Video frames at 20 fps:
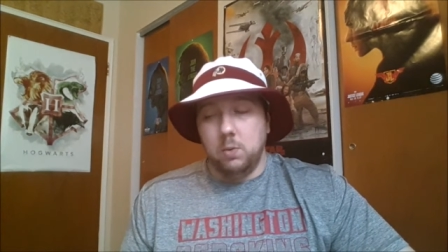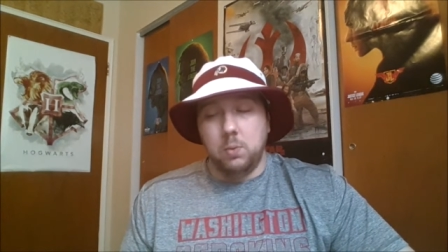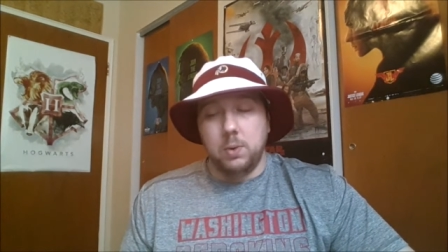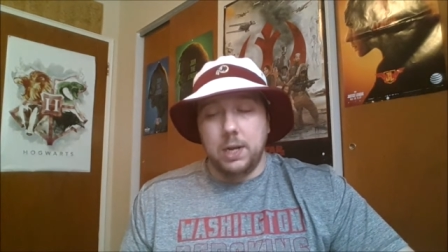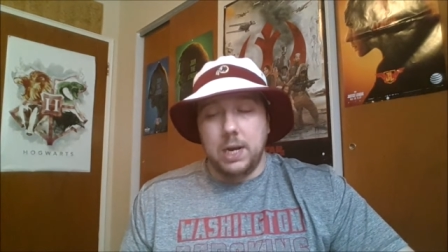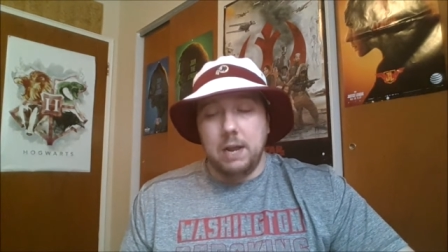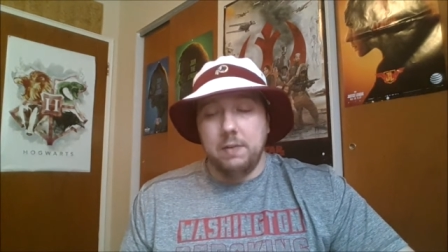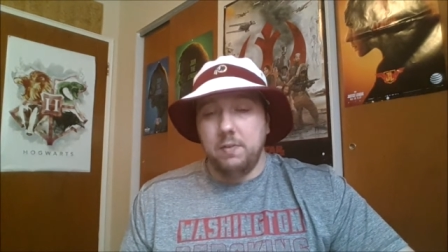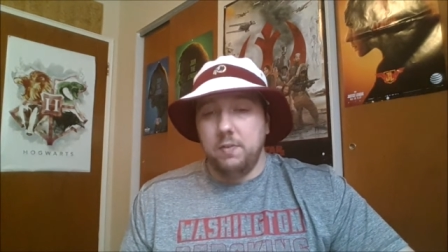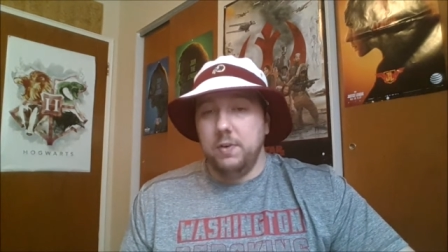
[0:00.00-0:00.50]

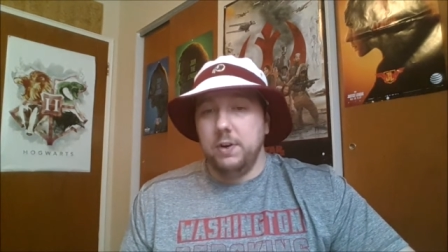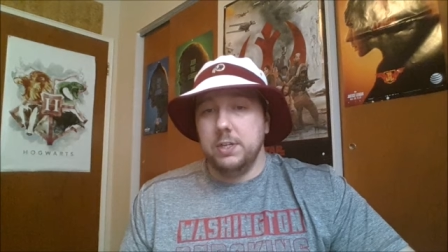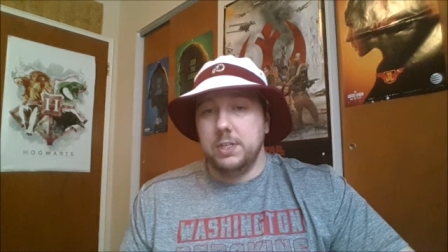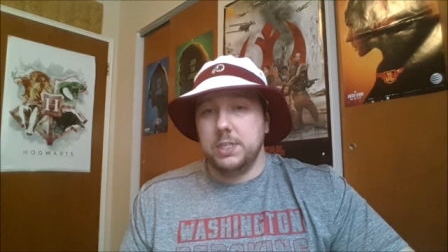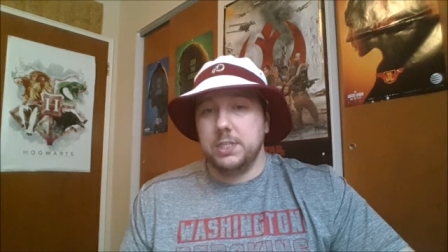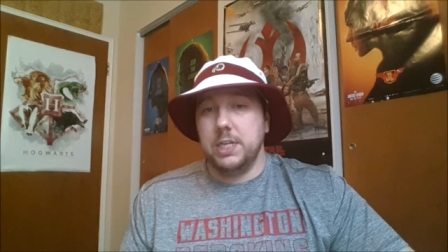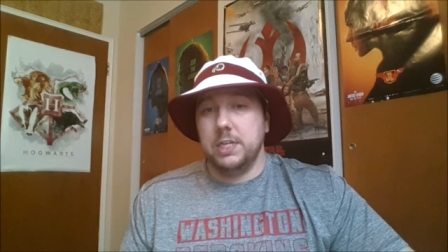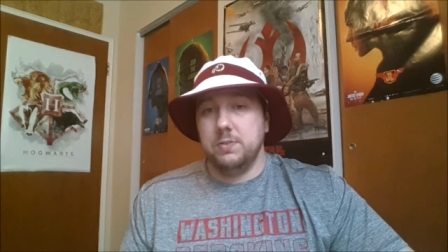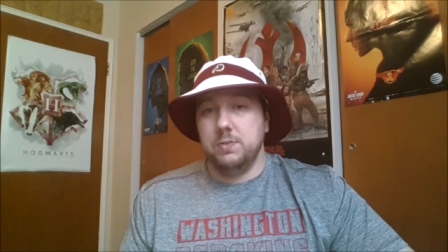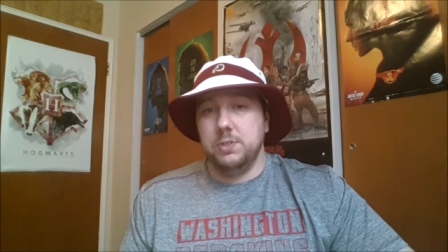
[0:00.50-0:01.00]
We're going to have a very
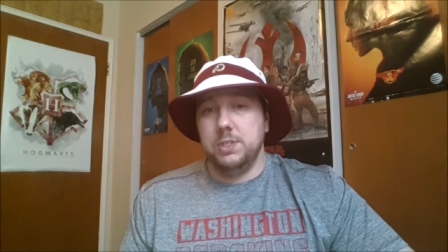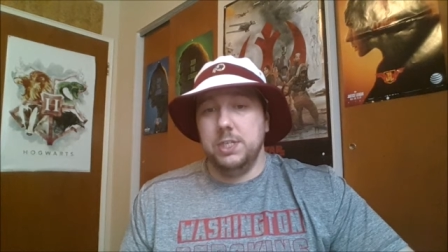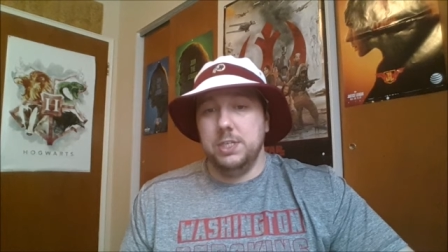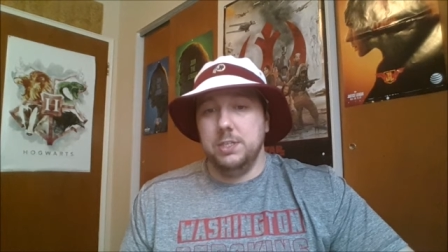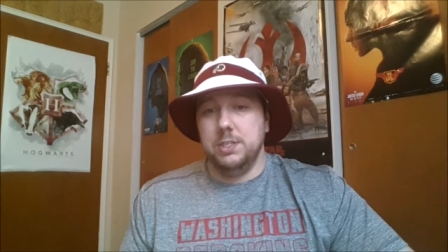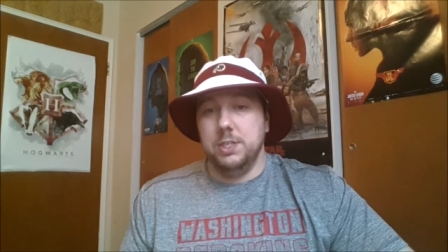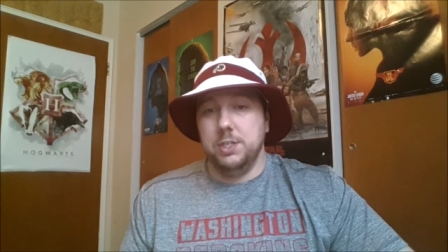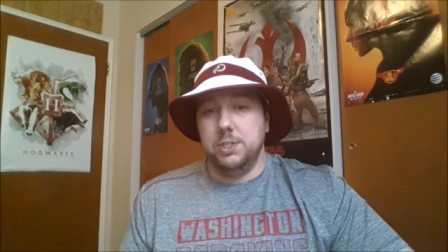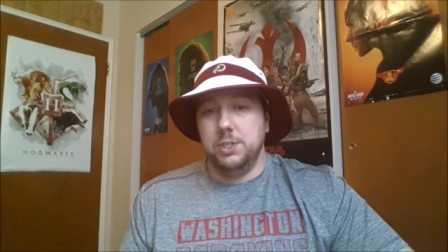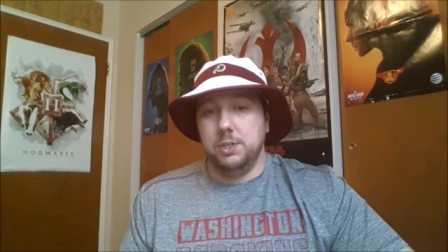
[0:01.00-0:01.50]
successful
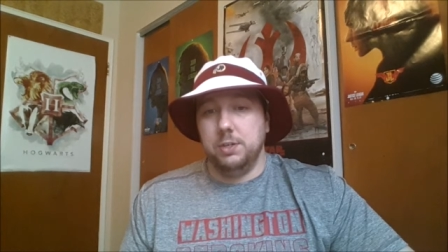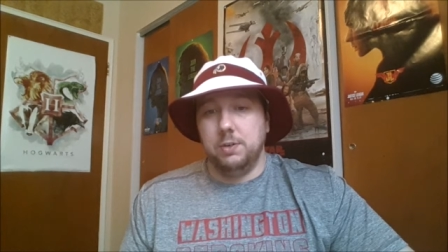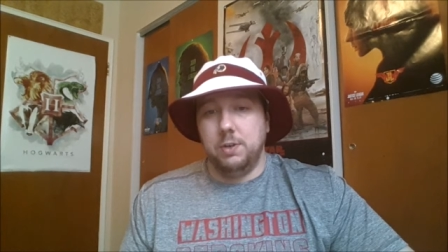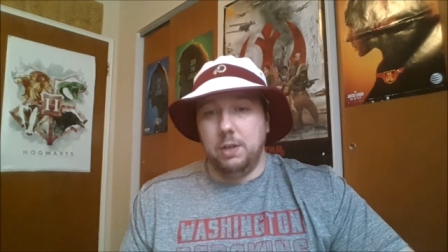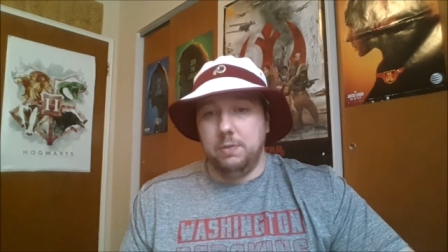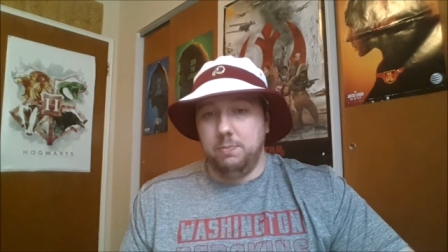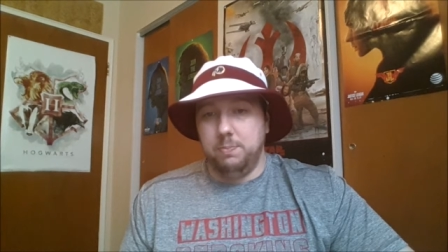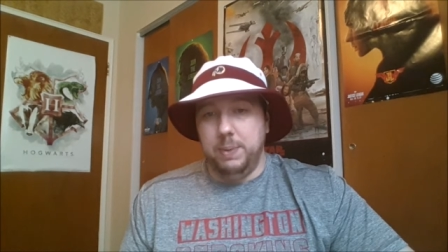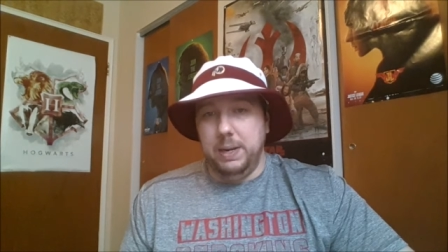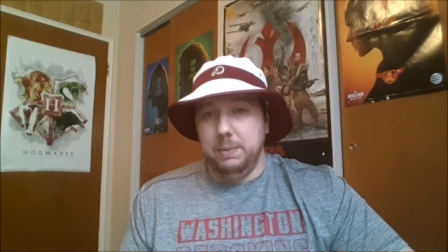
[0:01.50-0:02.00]
season this year.
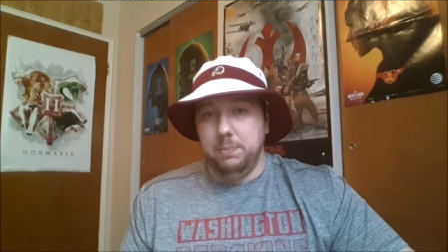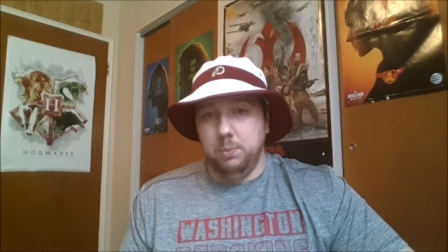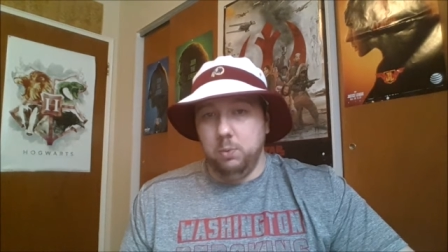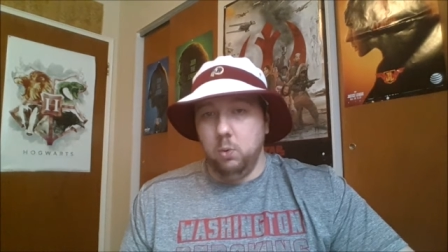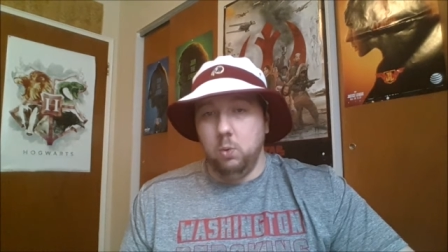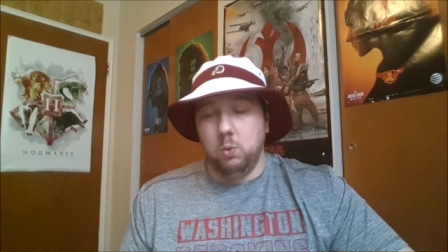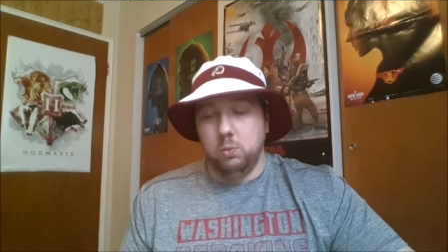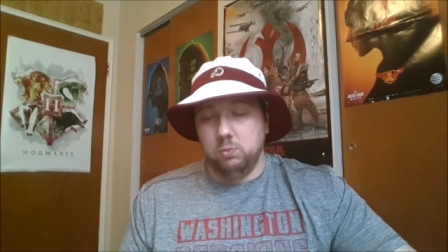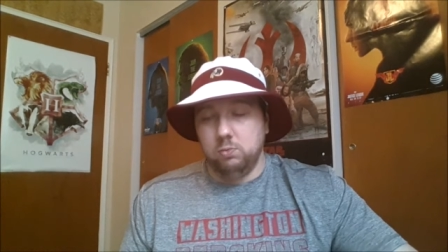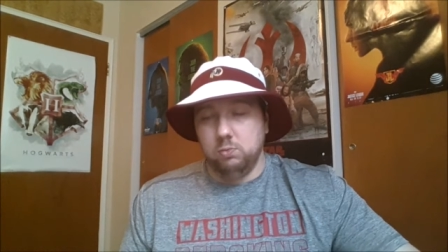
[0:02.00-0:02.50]

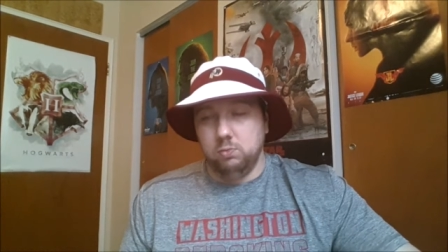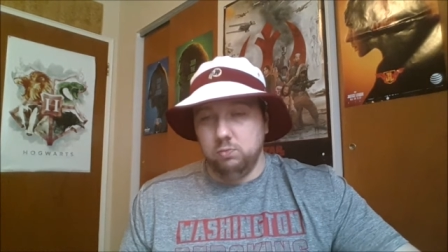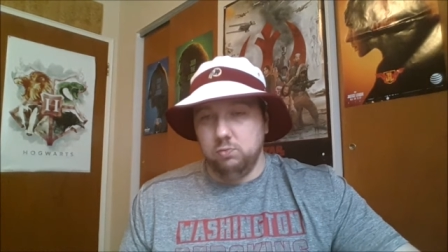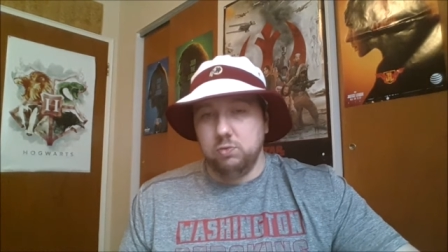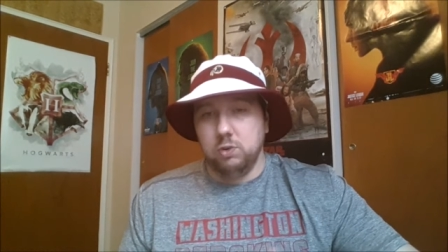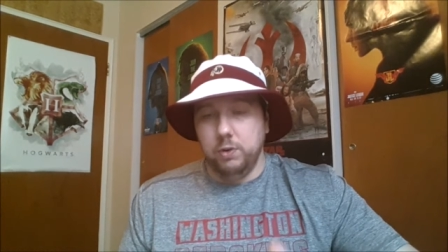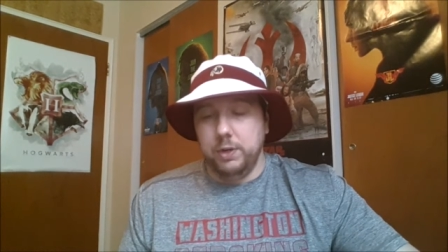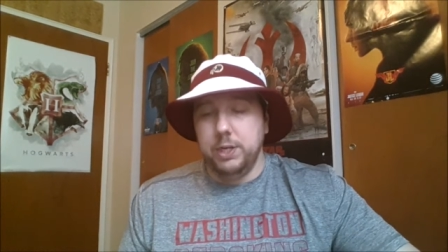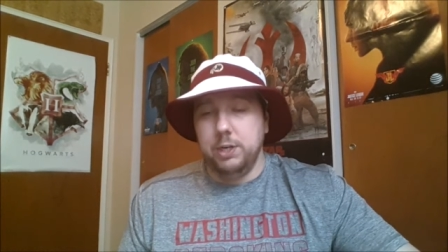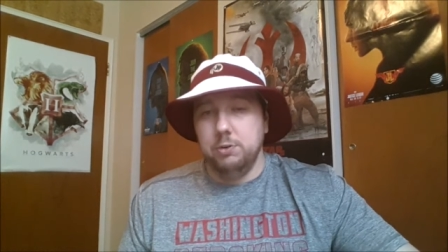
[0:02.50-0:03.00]
People
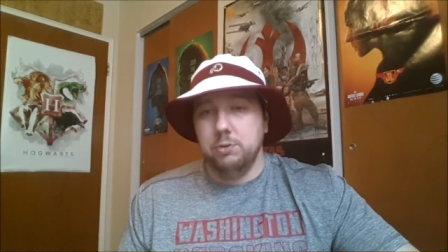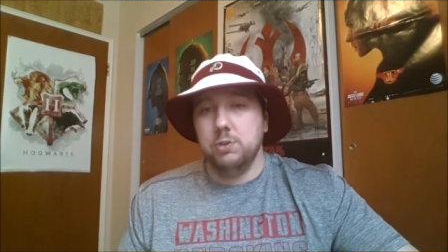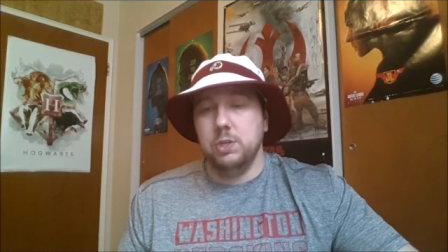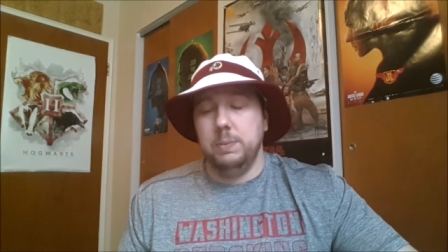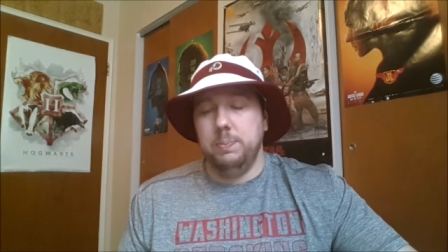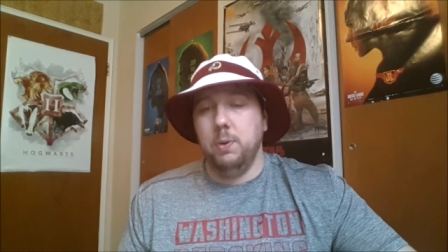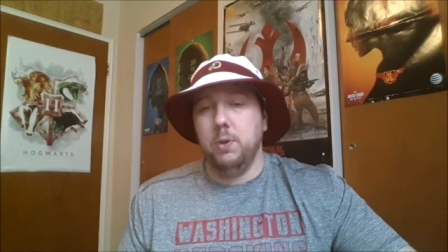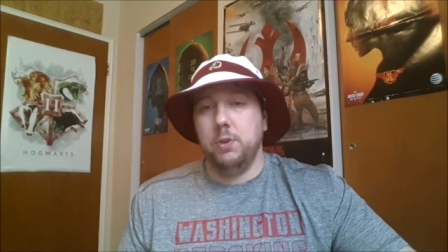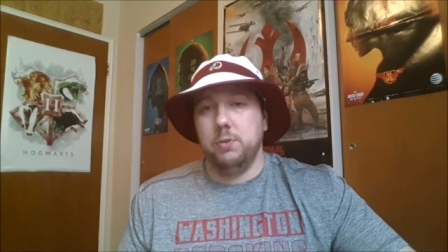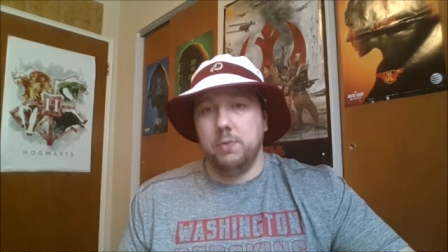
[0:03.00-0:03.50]
really do
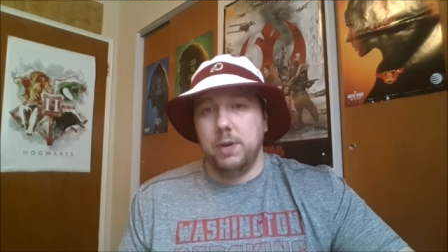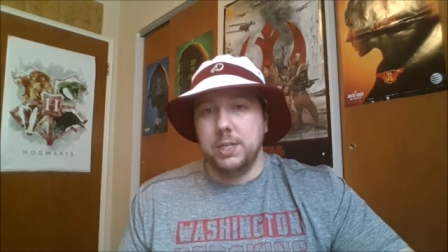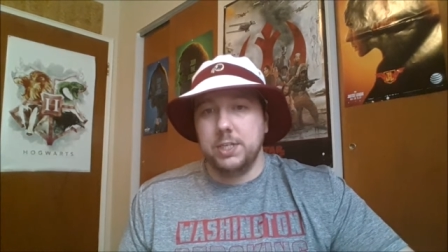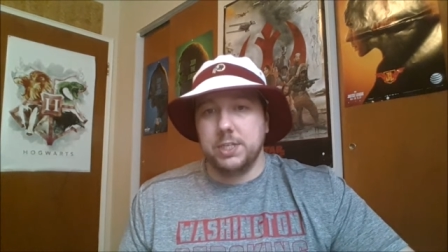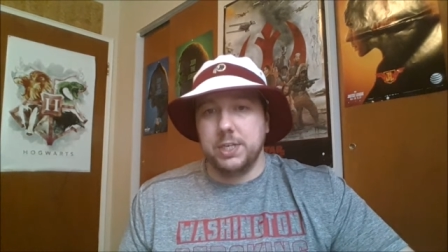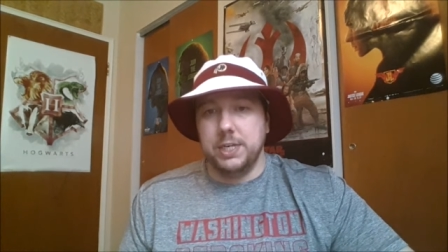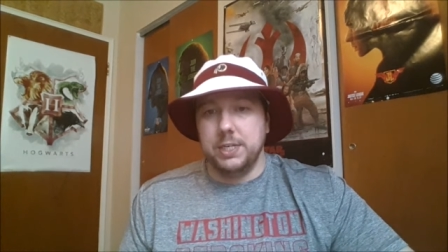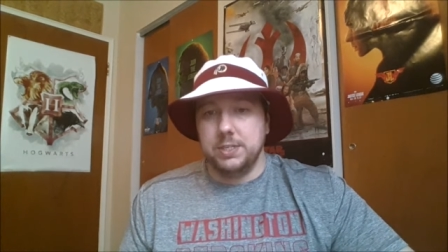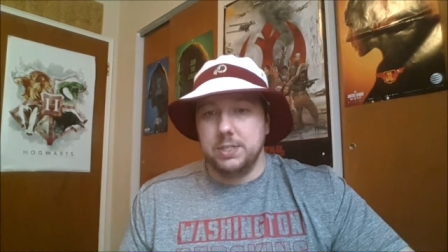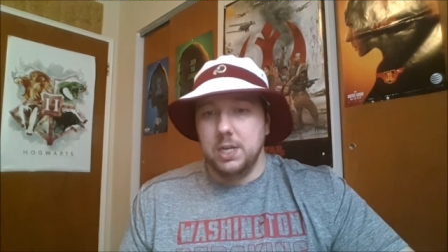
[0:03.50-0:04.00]
sleep on the
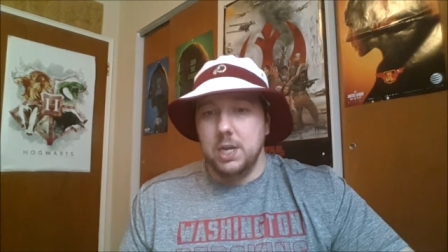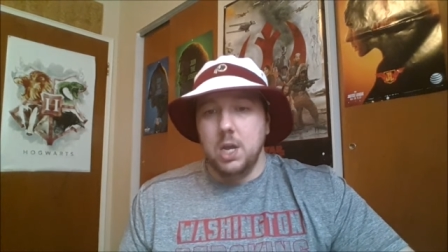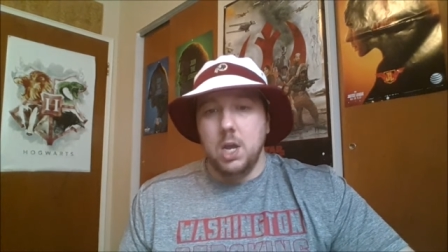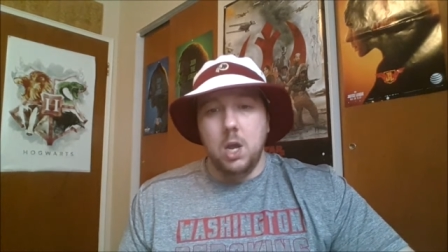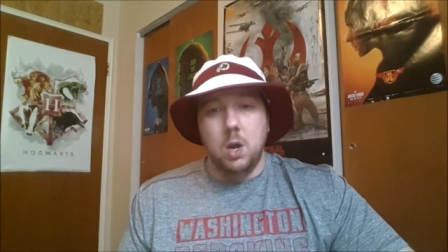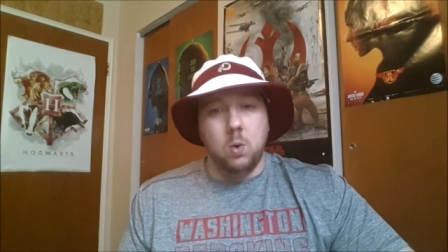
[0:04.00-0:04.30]
Redskins.